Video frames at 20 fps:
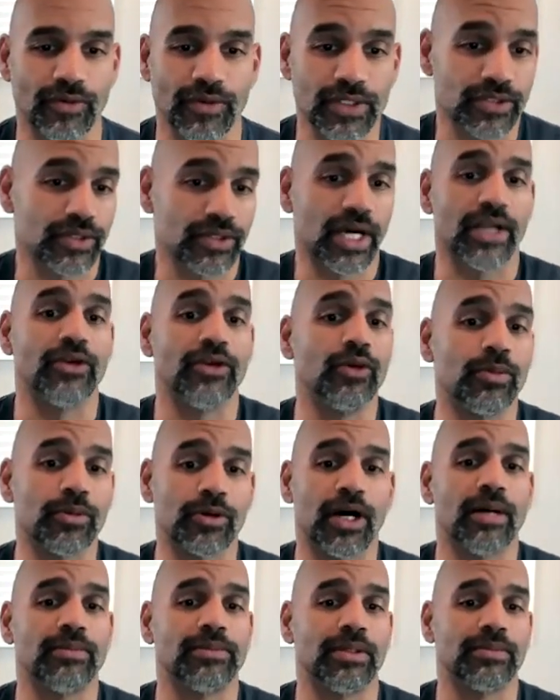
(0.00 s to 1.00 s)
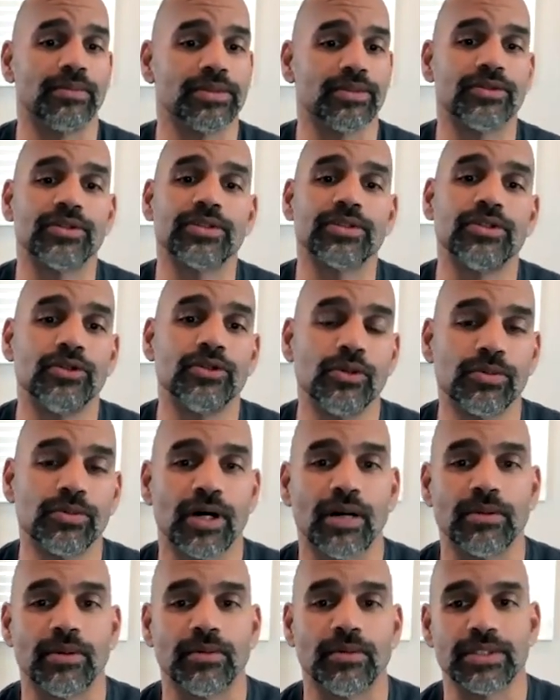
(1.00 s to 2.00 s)
These are not new problems; they're just new
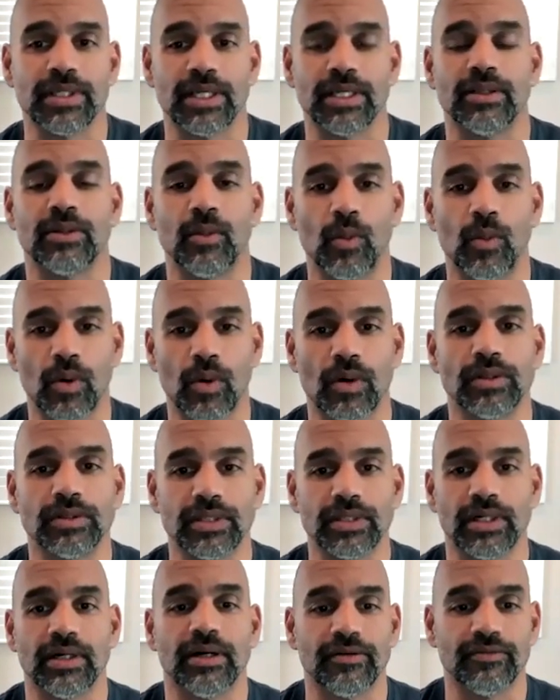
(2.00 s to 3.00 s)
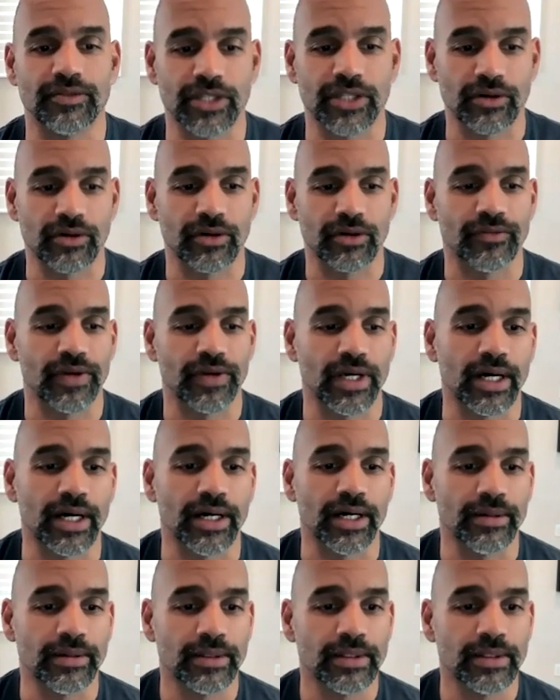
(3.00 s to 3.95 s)
problems in the world of generative AI.